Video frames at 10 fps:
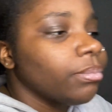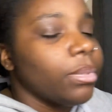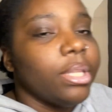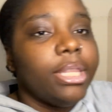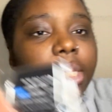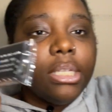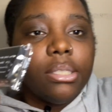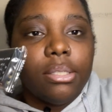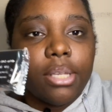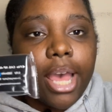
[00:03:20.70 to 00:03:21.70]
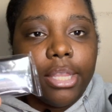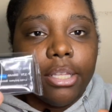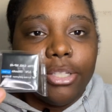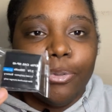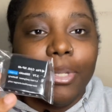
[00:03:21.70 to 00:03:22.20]
These. I think
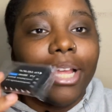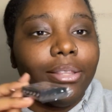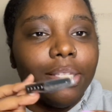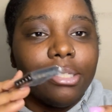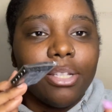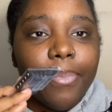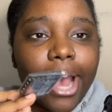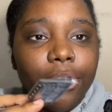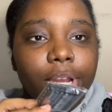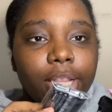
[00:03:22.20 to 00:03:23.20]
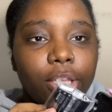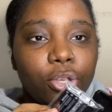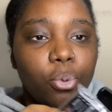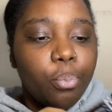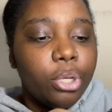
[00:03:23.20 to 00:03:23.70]
this is the battery. I think
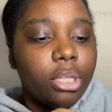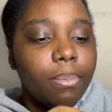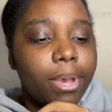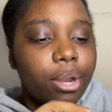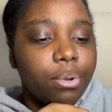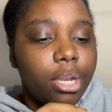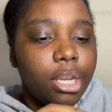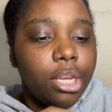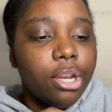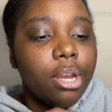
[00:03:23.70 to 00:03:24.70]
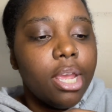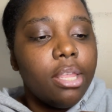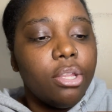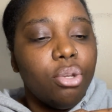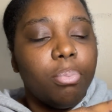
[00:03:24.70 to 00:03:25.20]
you put the battery in here,
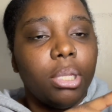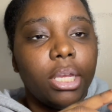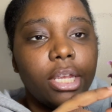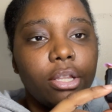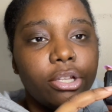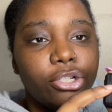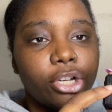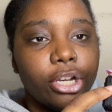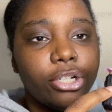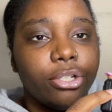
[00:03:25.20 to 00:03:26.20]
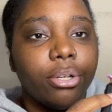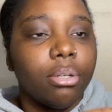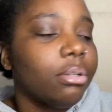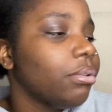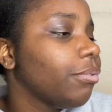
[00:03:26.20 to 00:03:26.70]
and then you plug in the charger
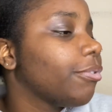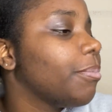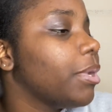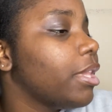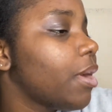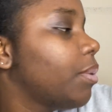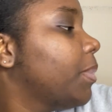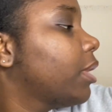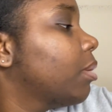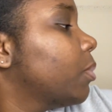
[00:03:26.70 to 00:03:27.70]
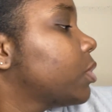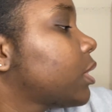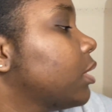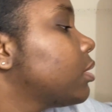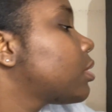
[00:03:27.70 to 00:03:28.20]
from here. That would make the most
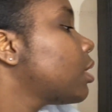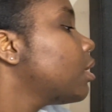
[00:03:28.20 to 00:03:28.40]
sense.